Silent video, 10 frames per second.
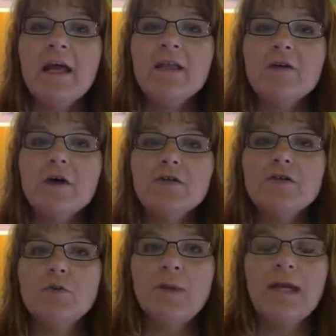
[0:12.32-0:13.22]
there are
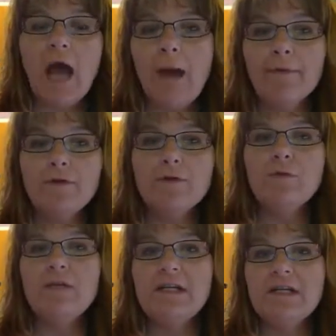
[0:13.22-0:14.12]
so many
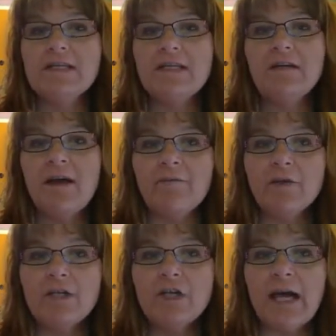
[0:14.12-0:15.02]
opportunities to
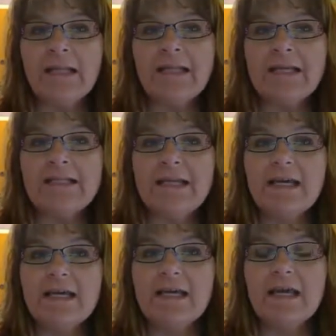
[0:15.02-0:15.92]
leverage on
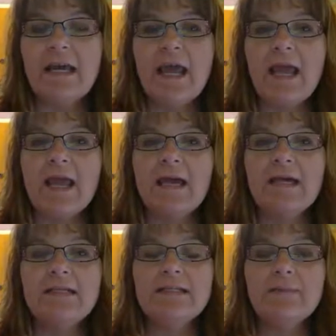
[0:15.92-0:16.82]
LinkedIn
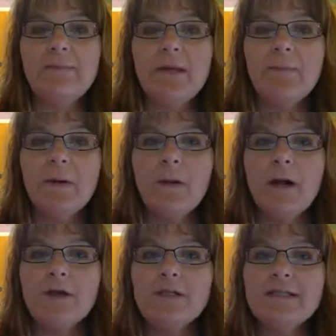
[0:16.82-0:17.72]
and people
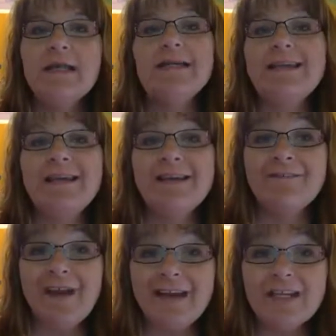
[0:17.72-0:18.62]
are just not taking
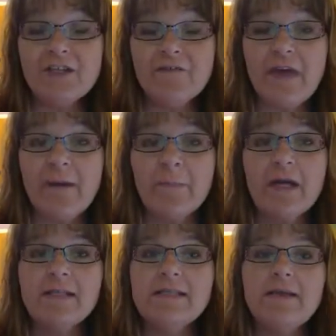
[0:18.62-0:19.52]
advantage of them.
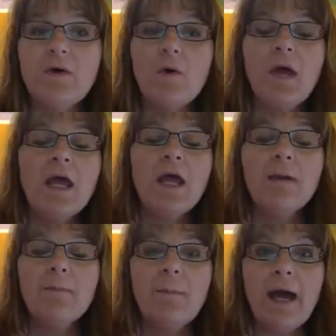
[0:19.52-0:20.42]
And so
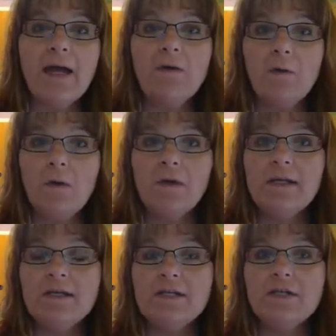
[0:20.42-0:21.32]
my goal
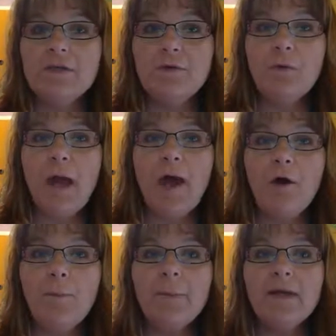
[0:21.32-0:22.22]
is to
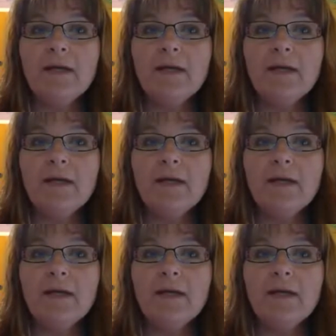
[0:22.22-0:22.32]
help